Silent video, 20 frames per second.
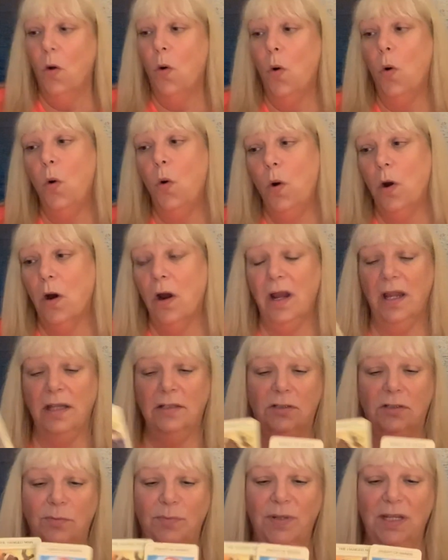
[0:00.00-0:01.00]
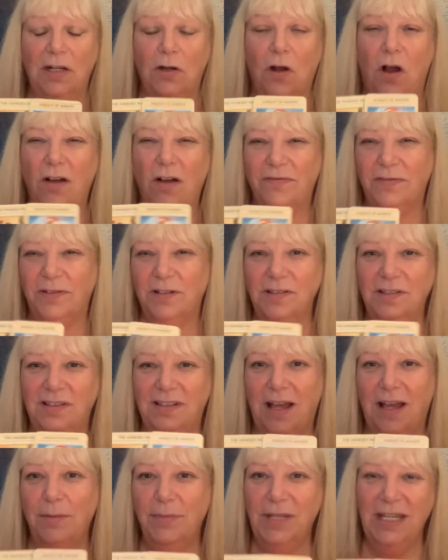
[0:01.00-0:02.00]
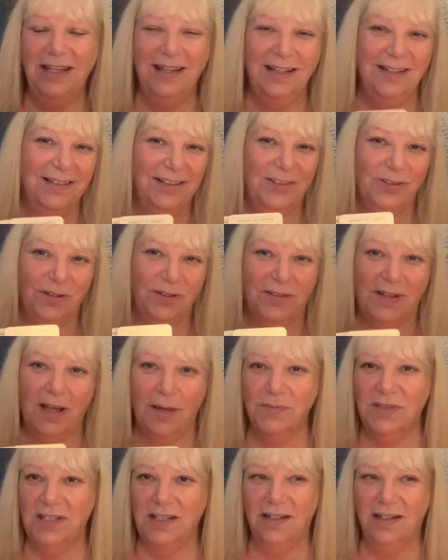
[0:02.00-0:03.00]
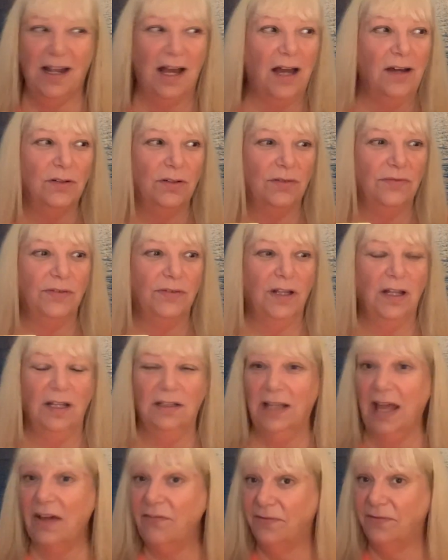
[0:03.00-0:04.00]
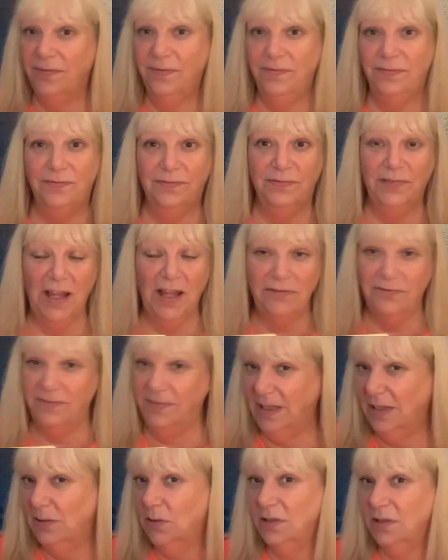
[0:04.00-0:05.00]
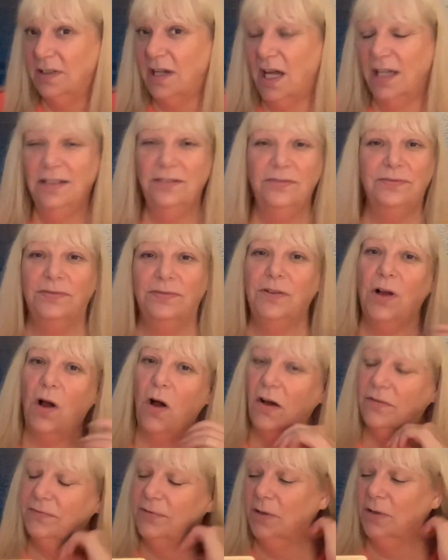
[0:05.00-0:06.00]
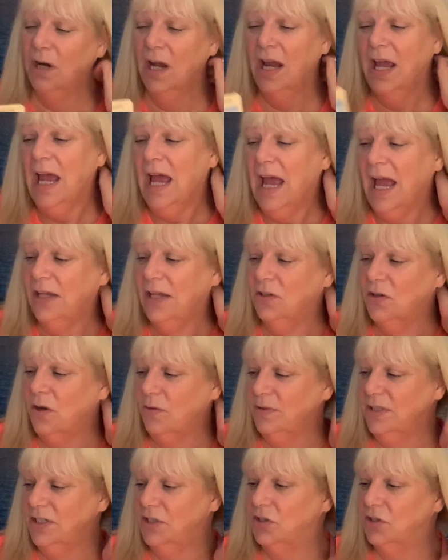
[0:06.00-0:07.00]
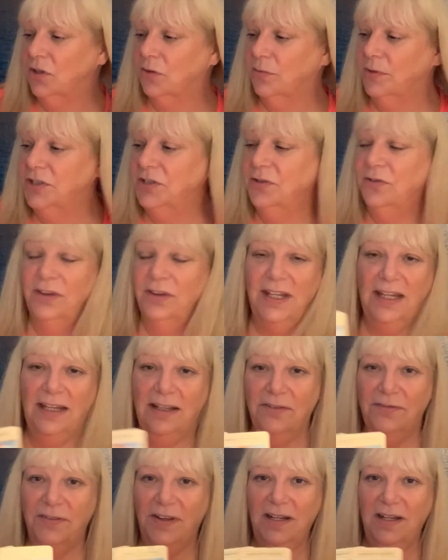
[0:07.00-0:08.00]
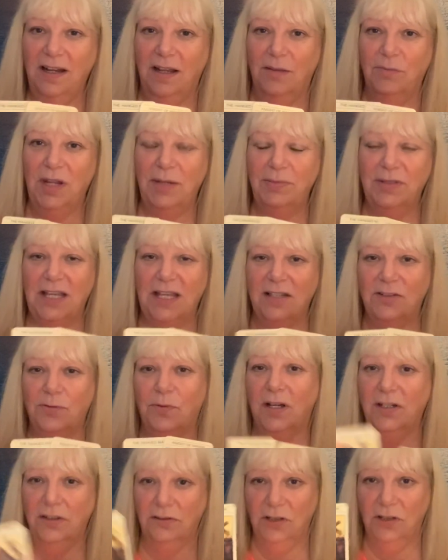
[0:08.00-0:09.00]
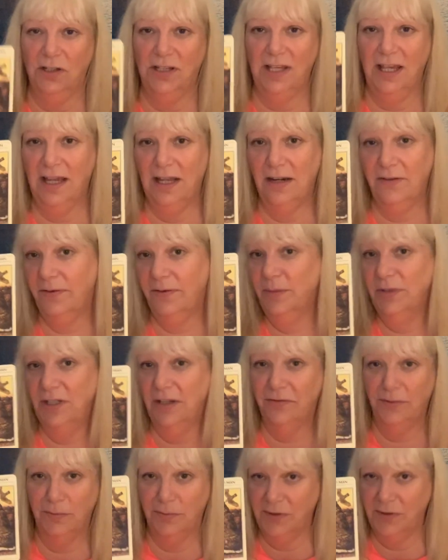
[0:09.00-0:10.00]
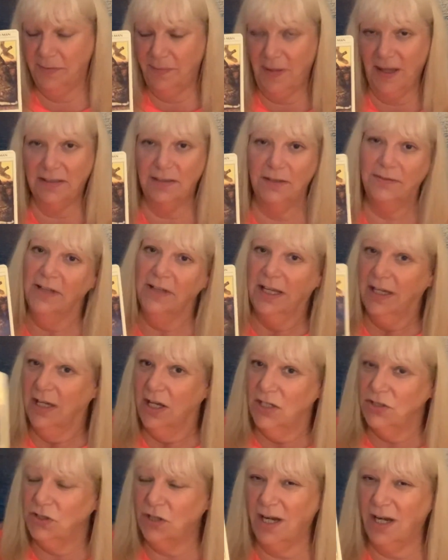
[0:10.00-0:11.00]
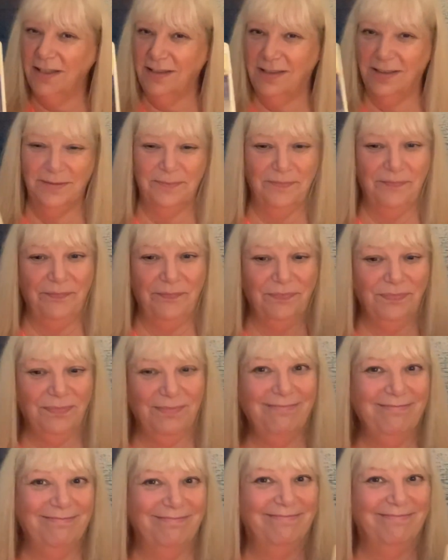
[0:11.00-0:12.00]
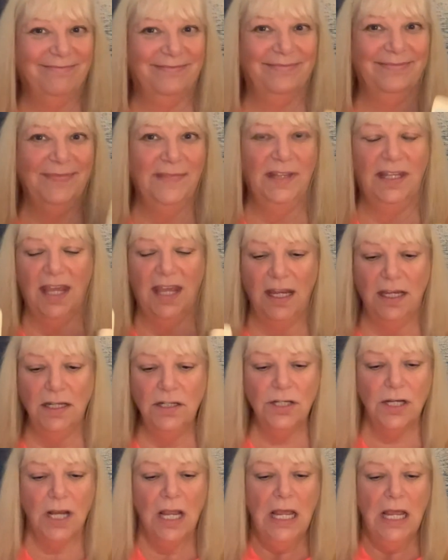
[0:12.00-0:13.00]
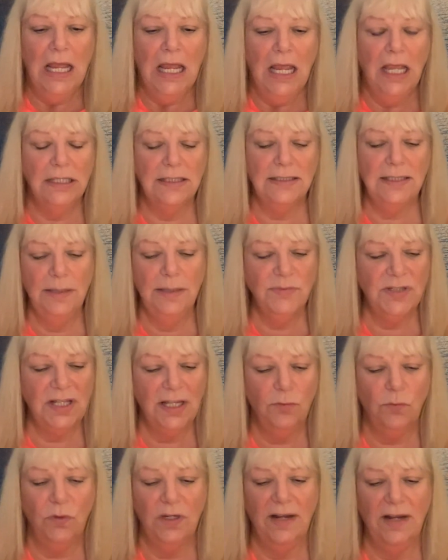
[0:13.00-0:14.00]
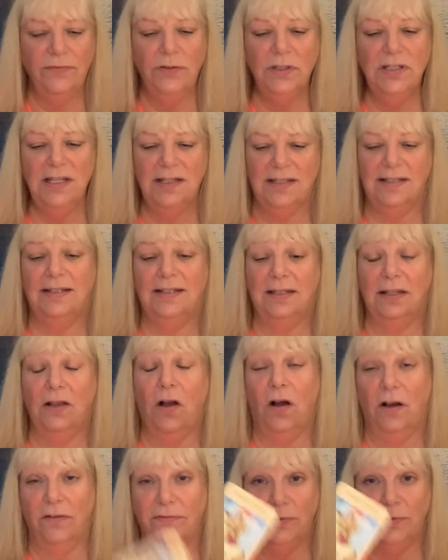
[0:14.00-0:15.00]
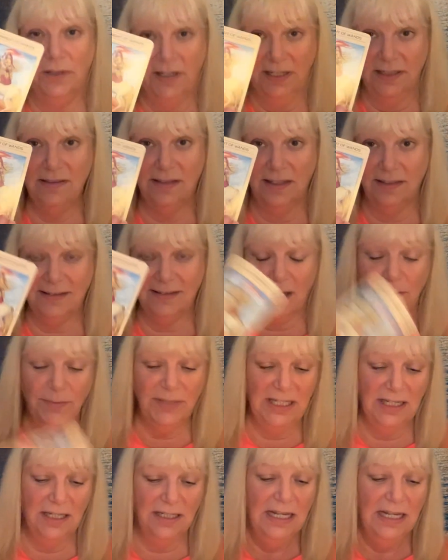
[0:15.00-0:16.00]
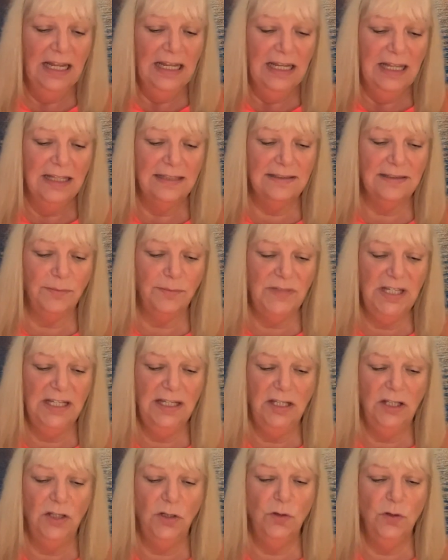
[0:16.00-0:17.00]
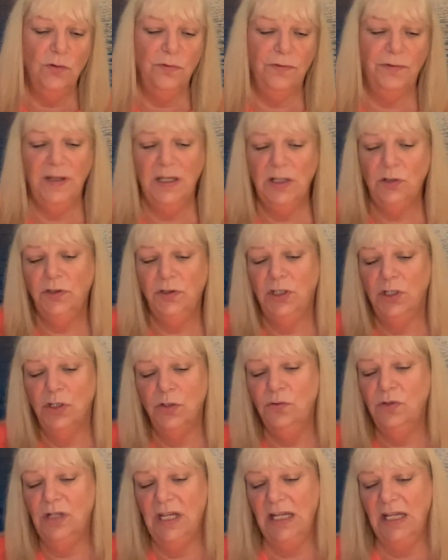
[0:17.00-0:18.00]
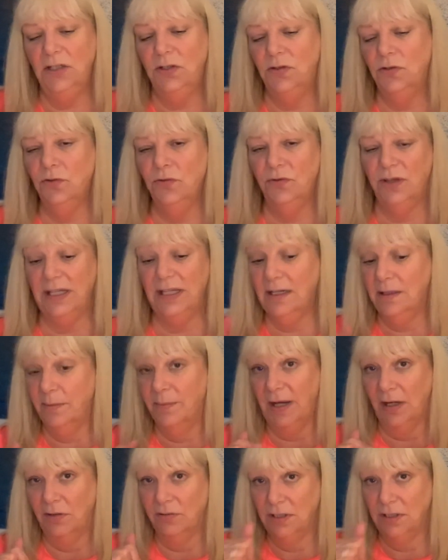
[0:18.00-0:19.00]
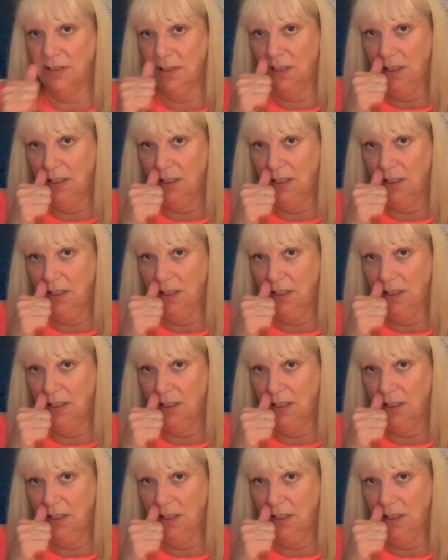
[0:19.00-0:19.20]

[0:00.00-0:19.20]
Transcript: Or it could be an offer's coming in, sort of comes in out of the left field kind of offer, and you're not really sure what you think of it, and maybe that's why you're looking at it from a different perspective, trying to gauge. It seems like whatever this offer is that's coming in, it's something you feel you need to think about.